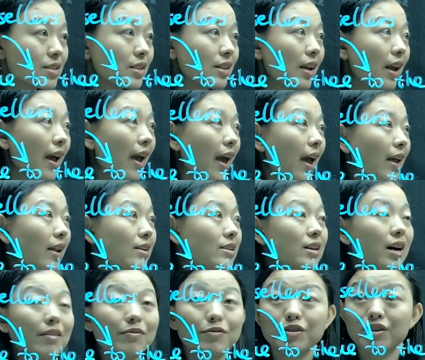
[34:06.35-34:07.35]
that's the
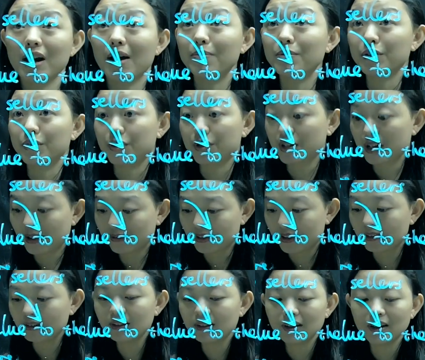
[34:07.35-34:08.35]
end of chapter
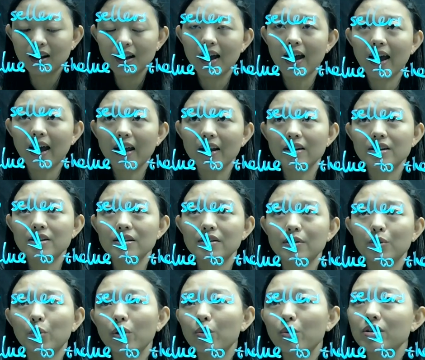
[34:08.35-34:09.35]
7, and
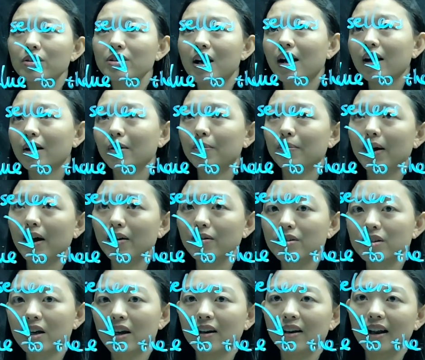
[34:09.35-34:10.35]
we will talk
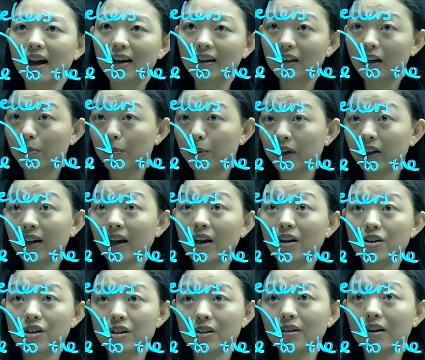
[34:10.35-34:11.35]
about another
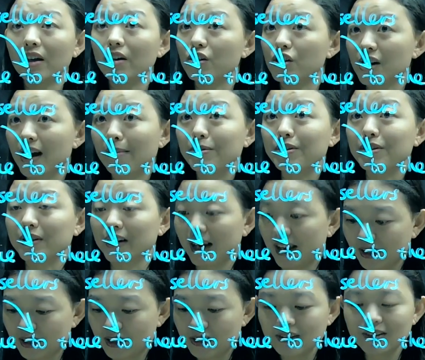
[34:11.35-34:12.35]
application in chapter
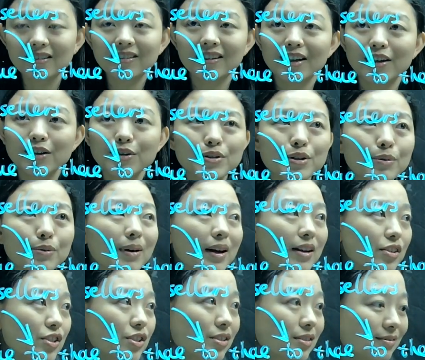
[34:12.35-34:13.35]
8. Thank you so
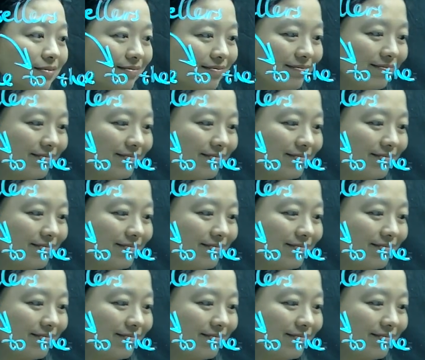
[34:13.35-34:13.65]
much.